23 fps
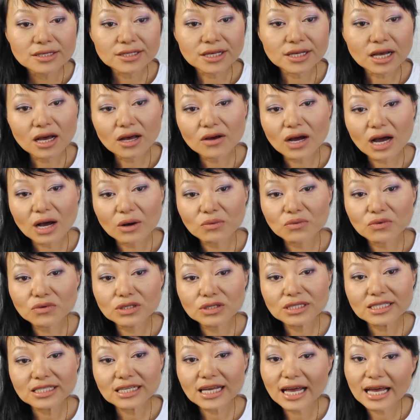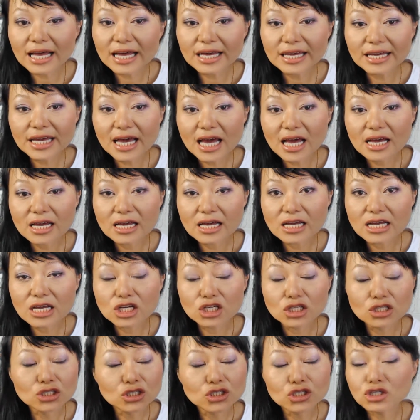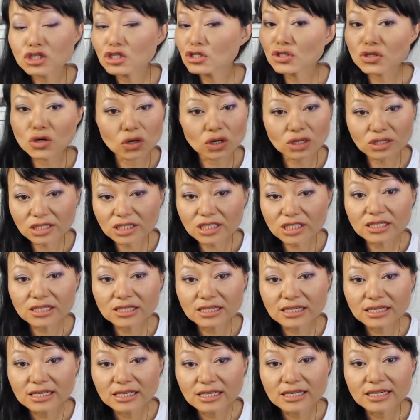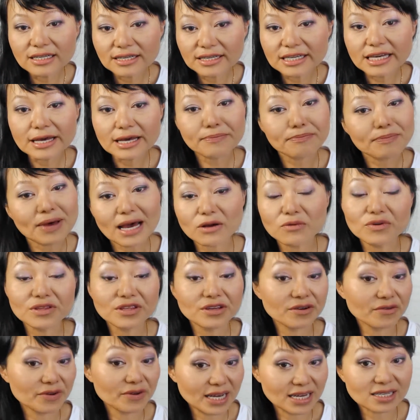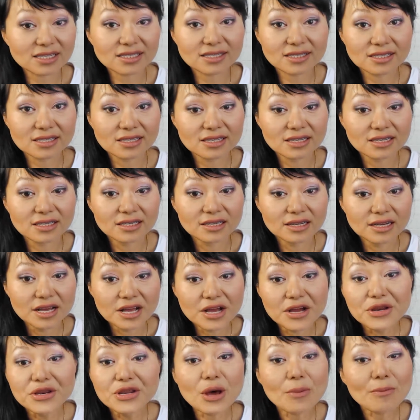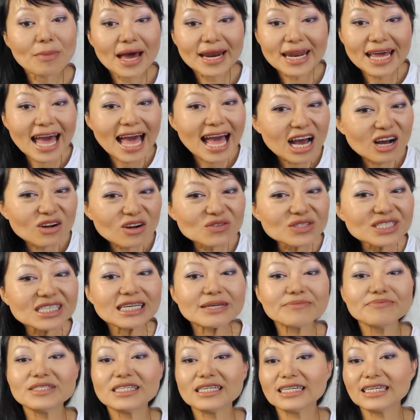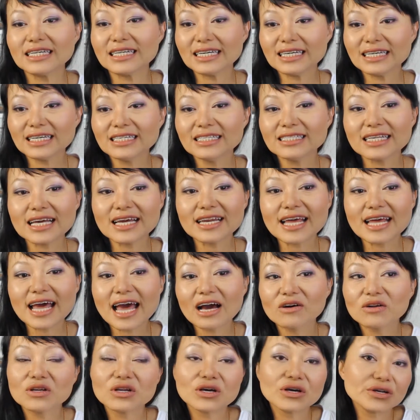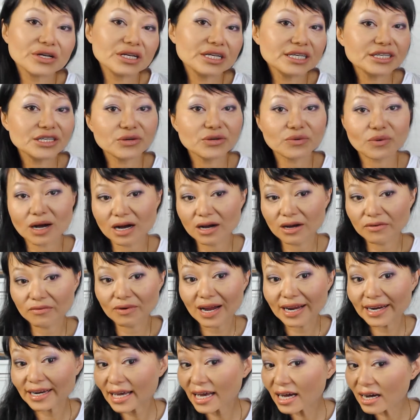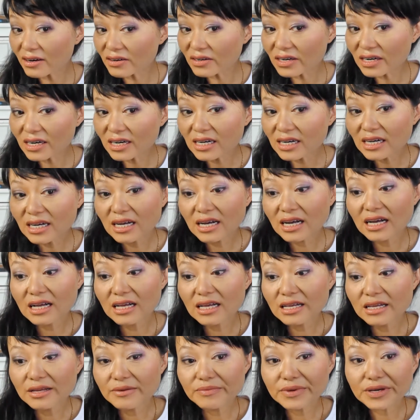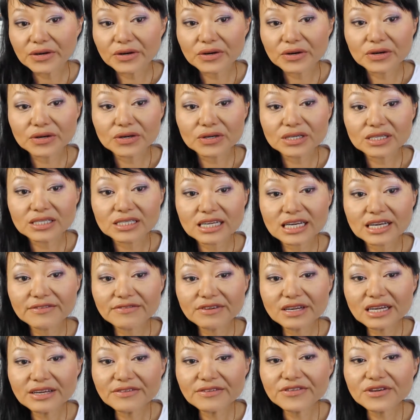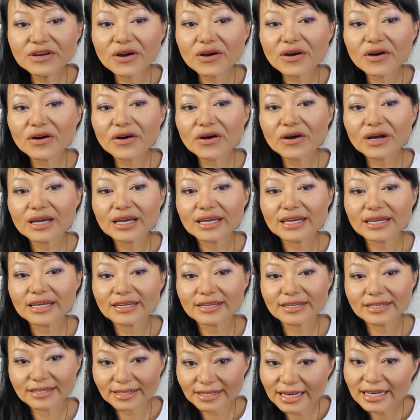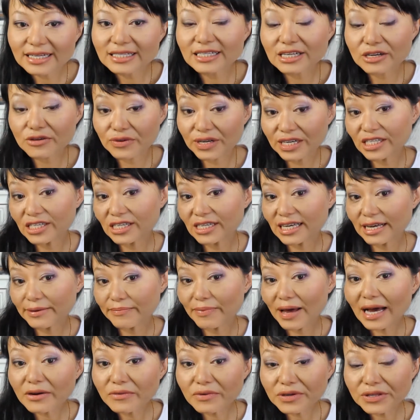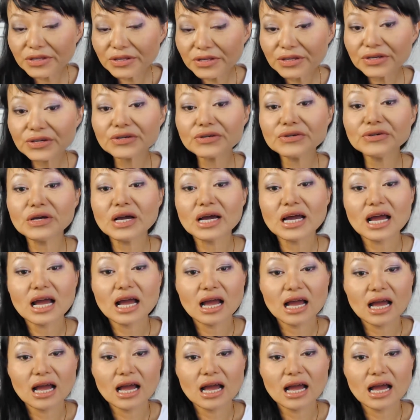So I would say do not get back with your ex. No matter how tempting it is and how lonely you are right now, because even if your ex agreed to get back with you,